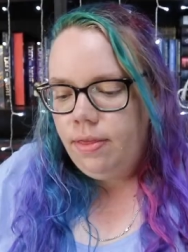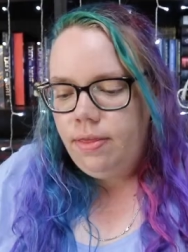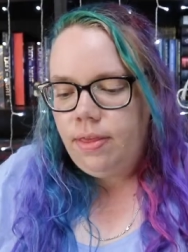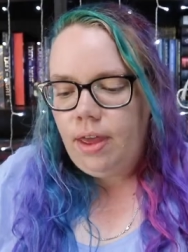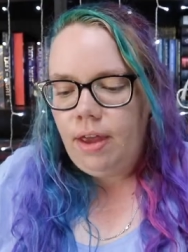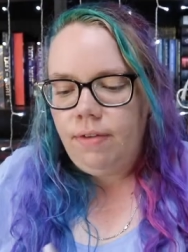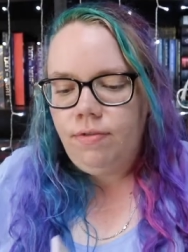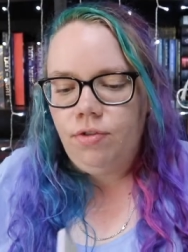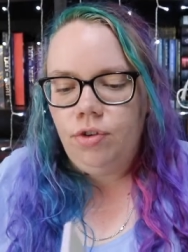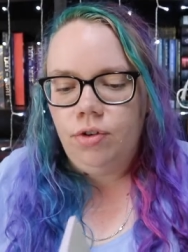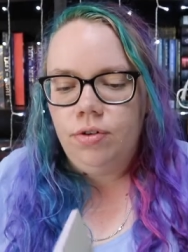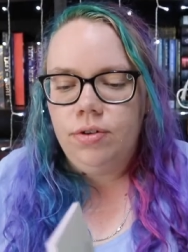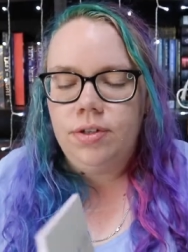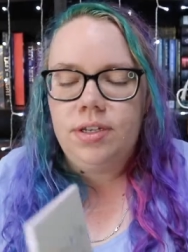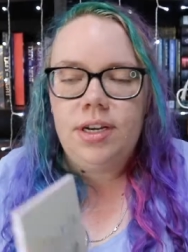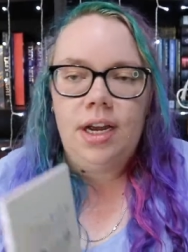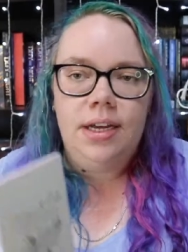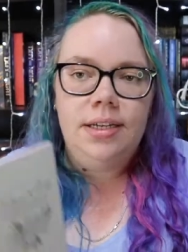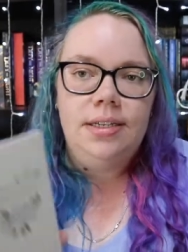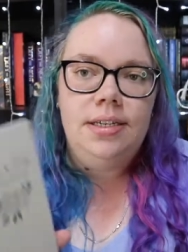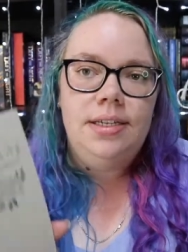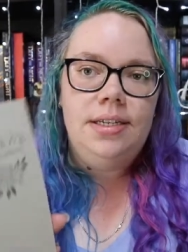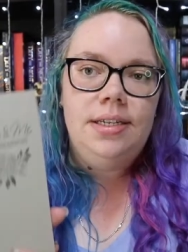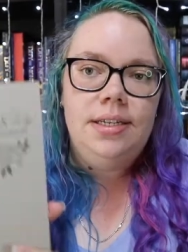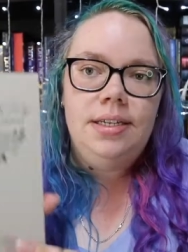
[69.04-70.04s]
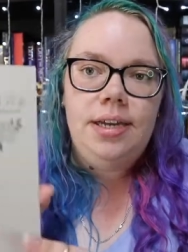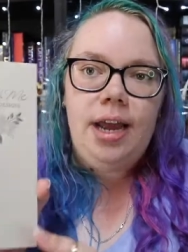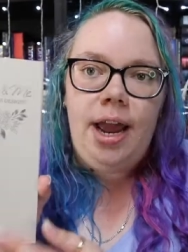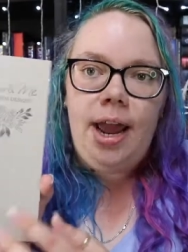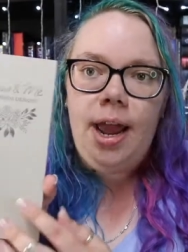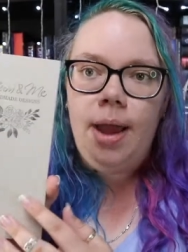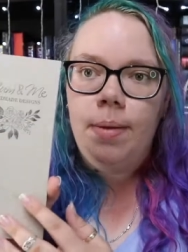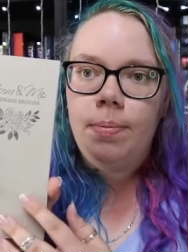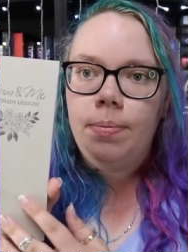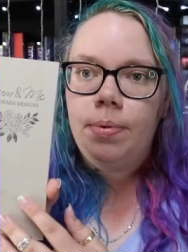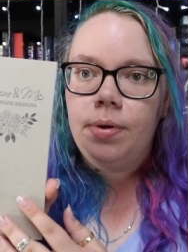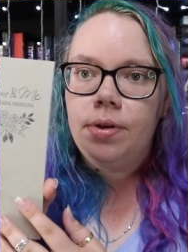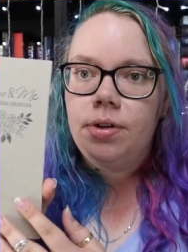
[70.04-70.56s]
They've used a
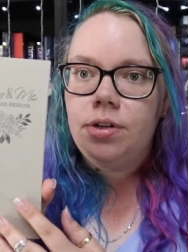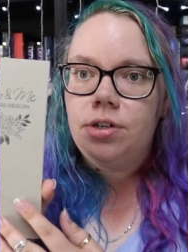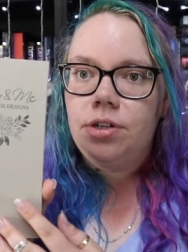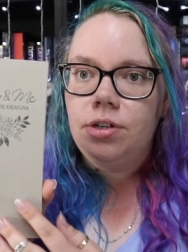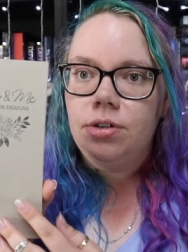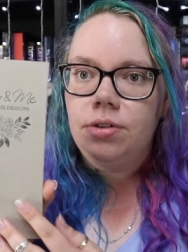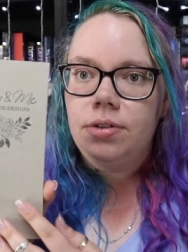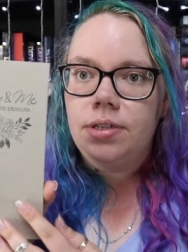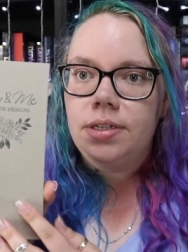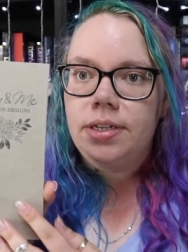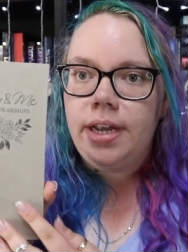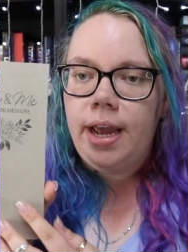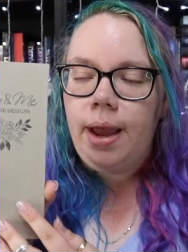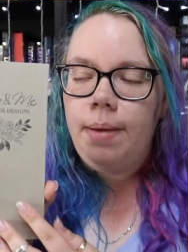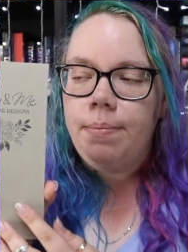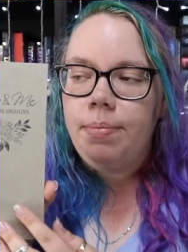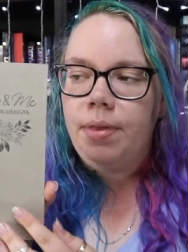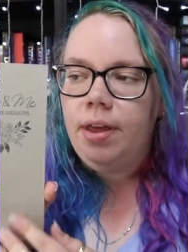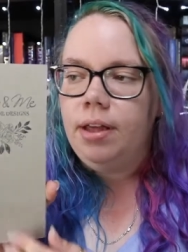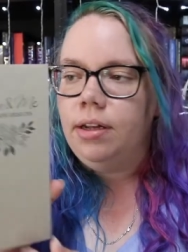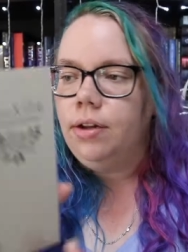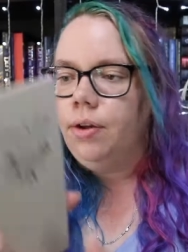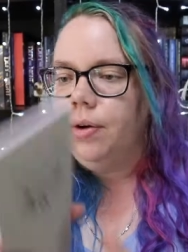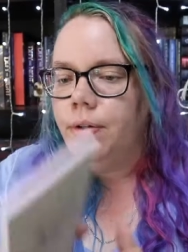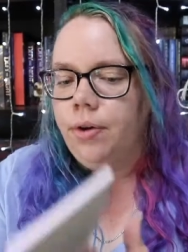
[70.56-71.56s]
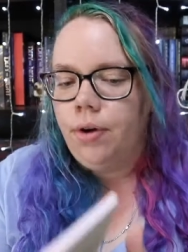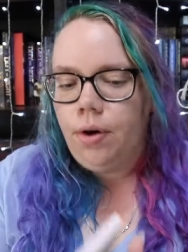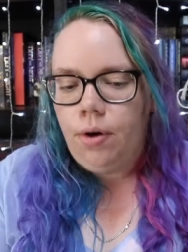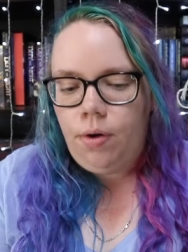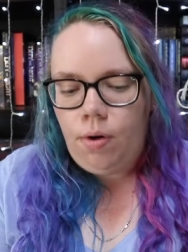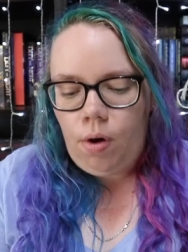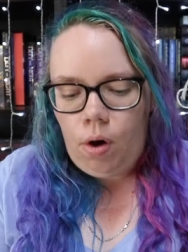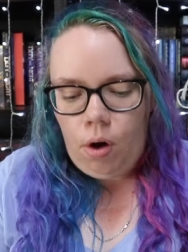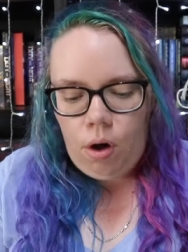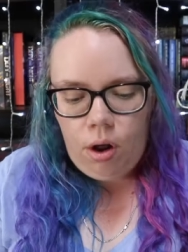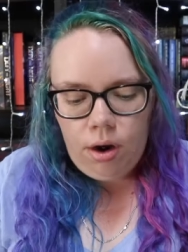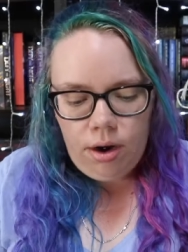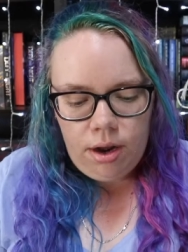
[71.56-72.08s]
stamp to stamp their logo
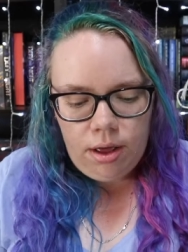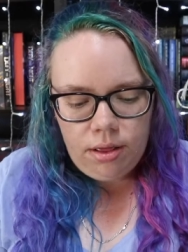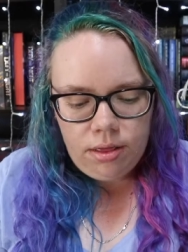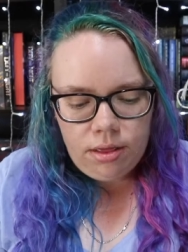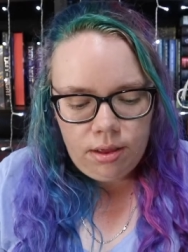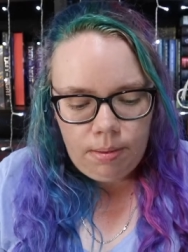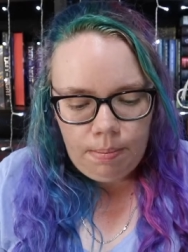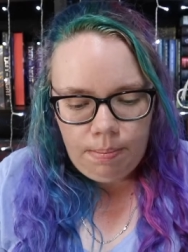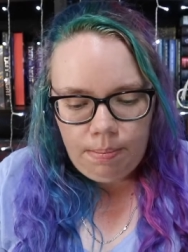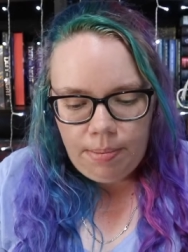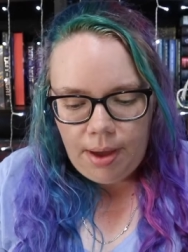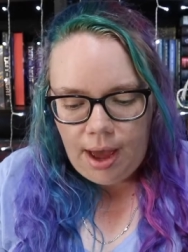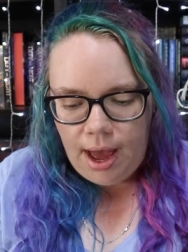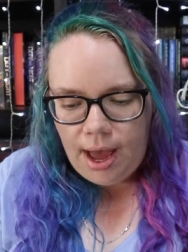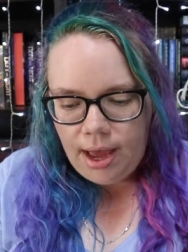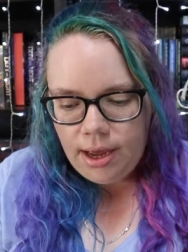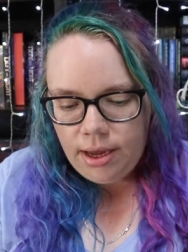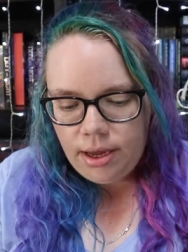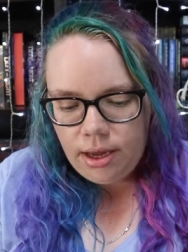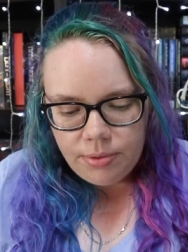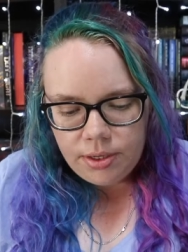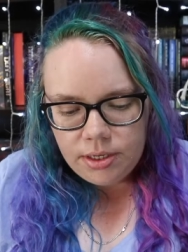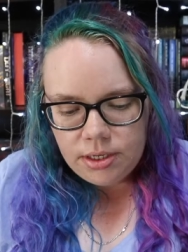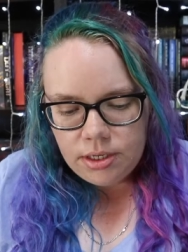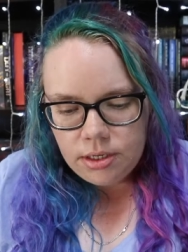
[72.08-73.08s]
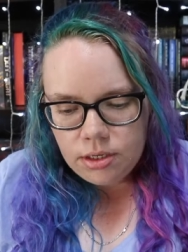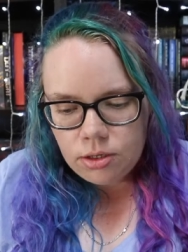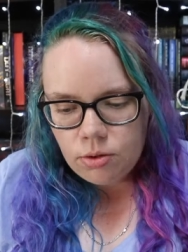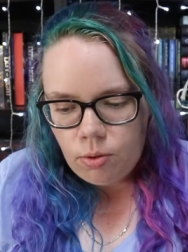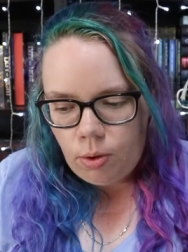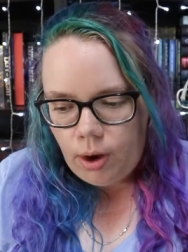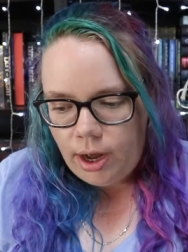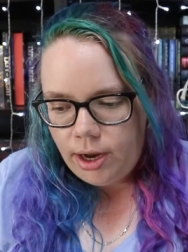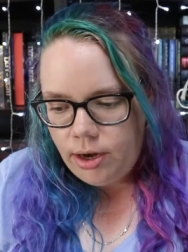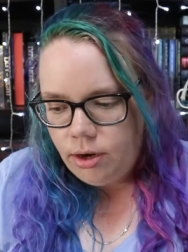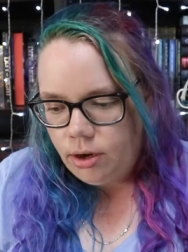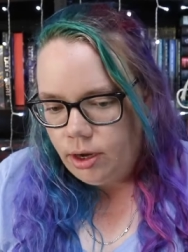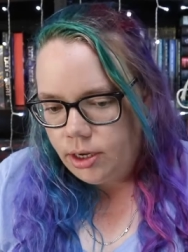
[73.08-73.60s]
on the back. This is
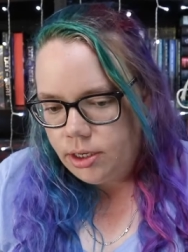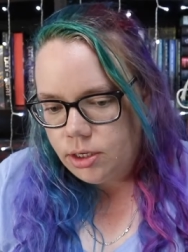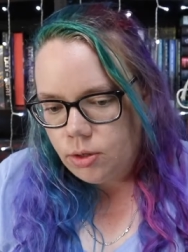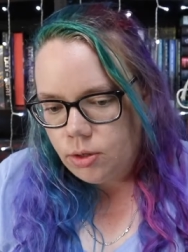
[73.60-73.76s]
quite nice